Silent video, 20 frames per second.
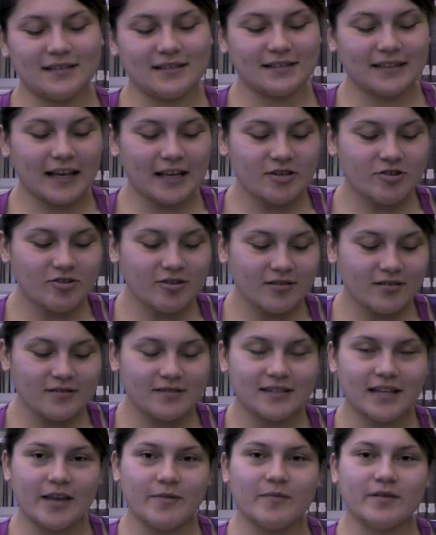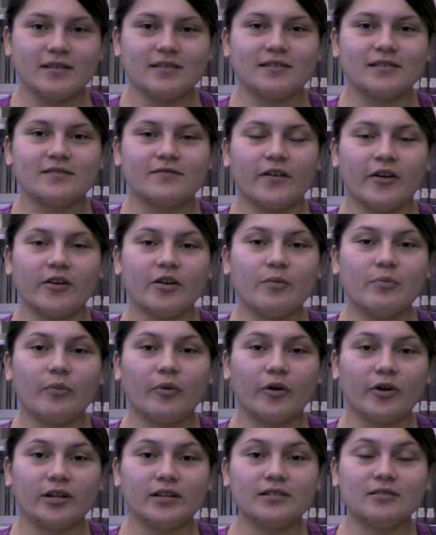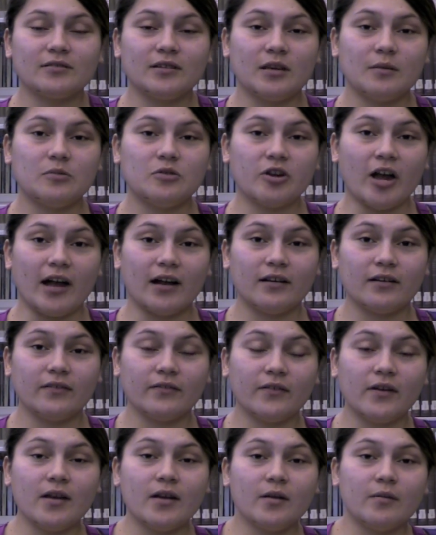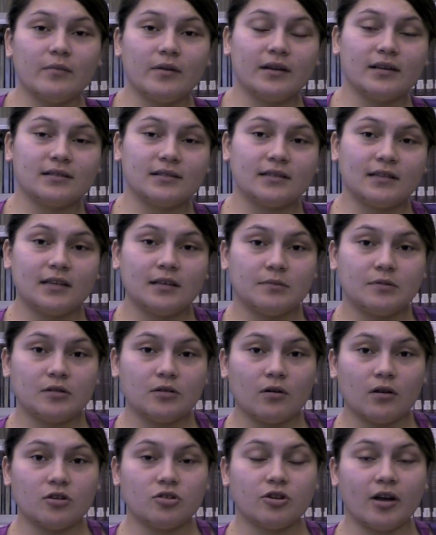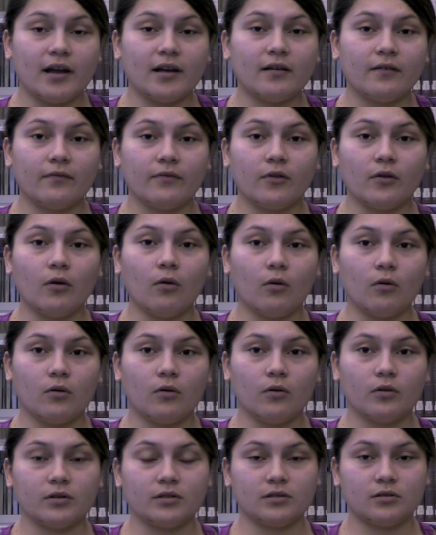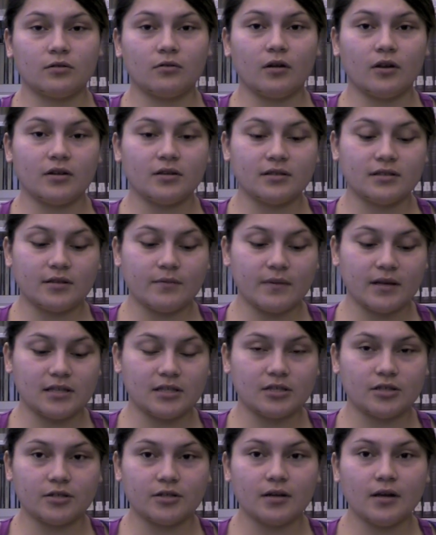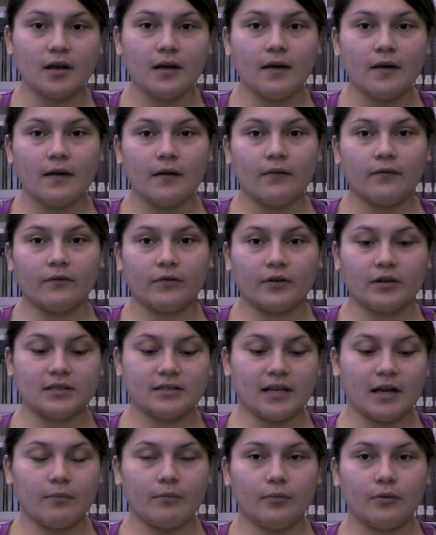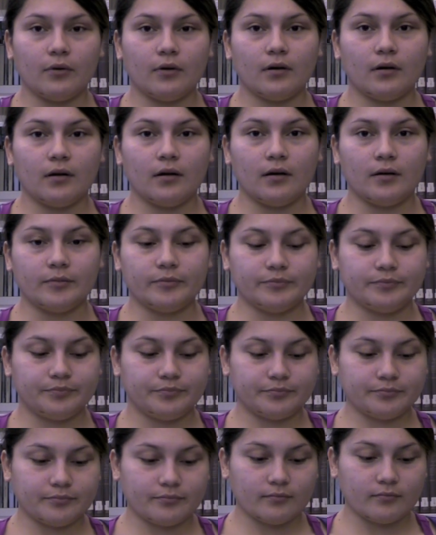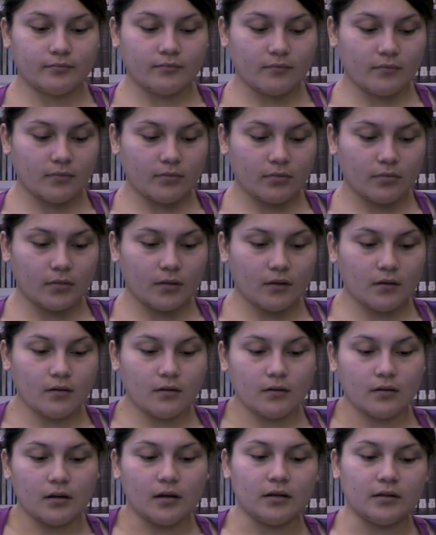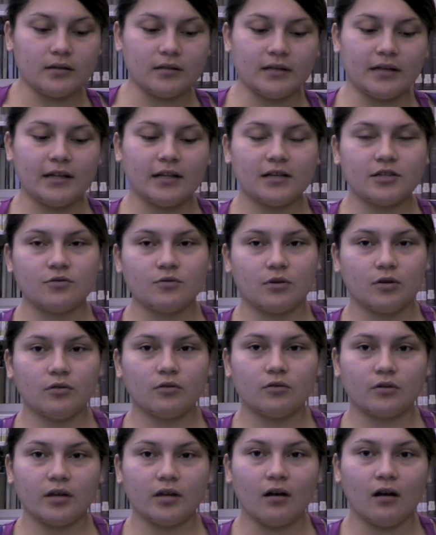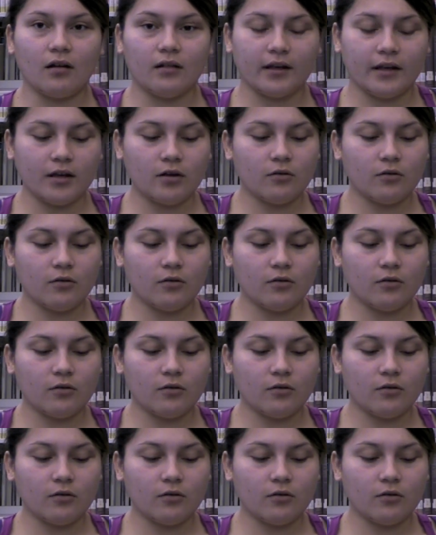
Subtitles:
The schedule of assignments is very important to keep track of because it keeps you on track of the whole course throughout your semester. For example, on the English 103 online